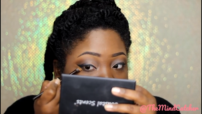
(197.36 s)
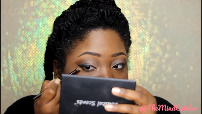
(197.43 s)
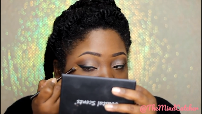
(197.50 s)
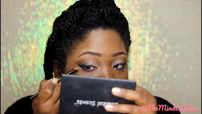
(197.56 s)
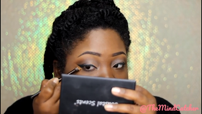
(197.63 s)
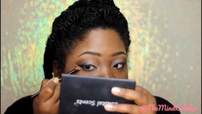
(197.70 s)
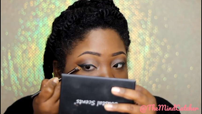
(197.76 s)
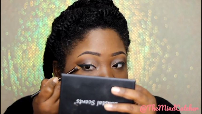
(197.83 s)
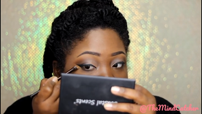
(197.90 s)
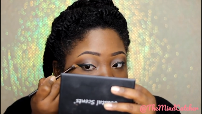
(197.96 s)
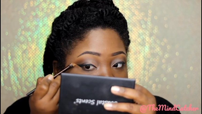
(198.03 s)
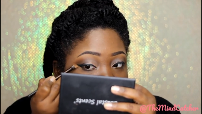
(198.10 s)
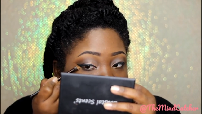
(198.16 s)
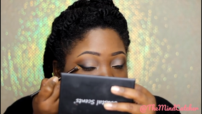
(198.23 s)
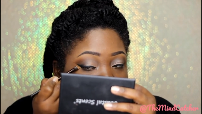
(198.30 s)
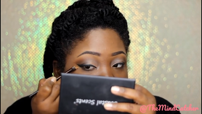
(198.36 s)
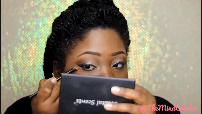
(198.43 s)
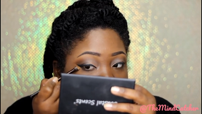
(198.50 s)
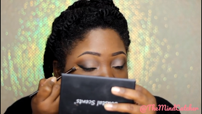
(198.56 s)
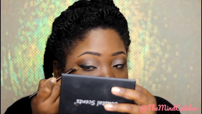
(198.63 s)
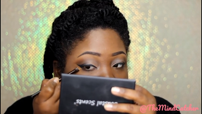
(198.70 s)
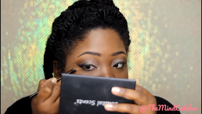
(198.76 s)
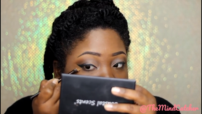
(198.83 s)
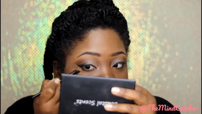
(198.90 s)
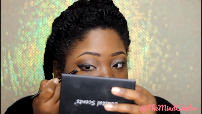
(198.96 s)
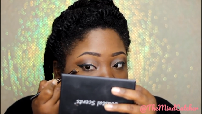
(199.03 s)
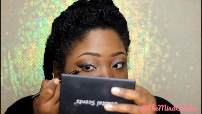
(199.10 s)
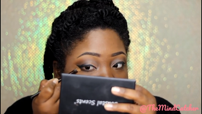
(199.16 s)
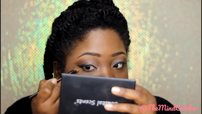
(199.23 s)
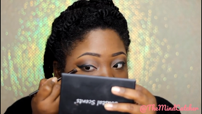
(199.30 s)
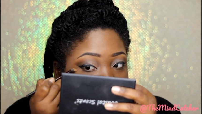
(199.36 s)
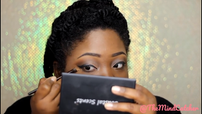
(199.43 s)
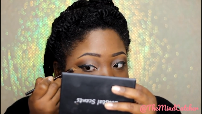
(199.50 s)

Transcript: (silence)